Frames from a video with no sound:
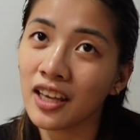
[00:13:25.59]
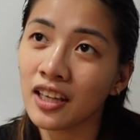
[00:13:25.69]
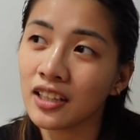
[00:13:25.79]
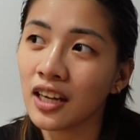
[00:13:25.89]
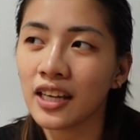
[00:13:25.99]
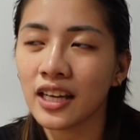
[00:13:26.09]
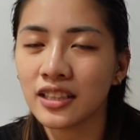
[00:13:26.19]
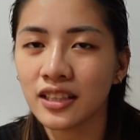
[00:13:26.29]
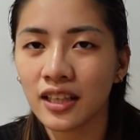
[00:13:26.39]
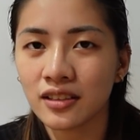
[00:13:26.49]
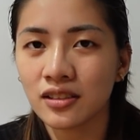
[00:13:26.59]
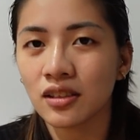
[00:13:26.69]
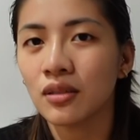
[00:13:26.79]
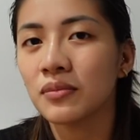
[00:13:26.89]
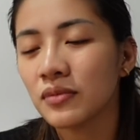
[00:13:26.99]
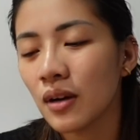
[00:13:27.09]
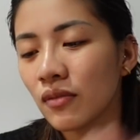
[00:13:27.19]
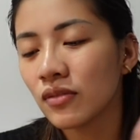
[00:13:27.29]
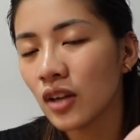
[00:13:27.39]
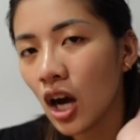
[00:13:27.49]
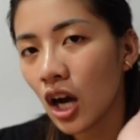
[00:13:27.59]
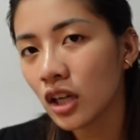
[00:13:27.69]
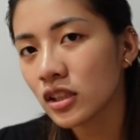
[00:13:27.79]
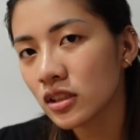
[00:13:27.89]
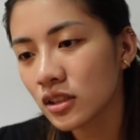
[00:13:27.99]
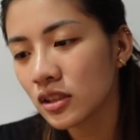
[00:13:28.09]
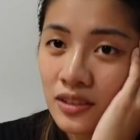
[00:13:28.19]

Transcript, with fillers: and I edited some vlogs.